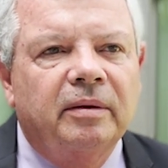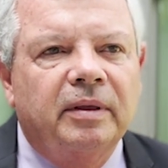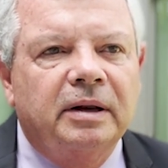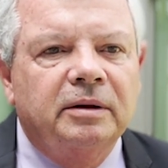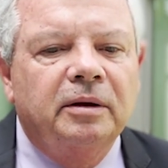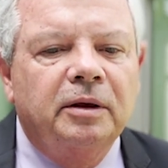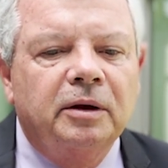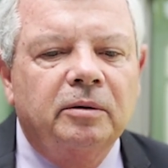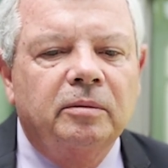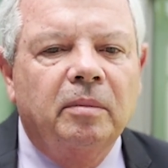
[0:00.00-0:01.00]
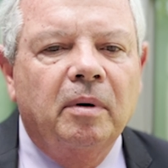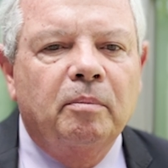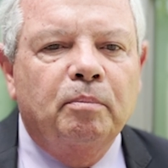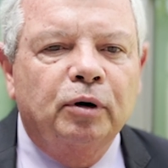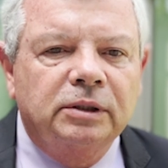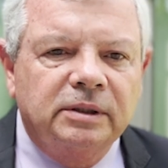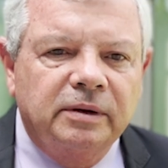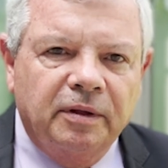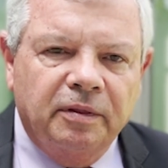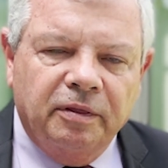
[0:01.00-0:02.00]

that you put the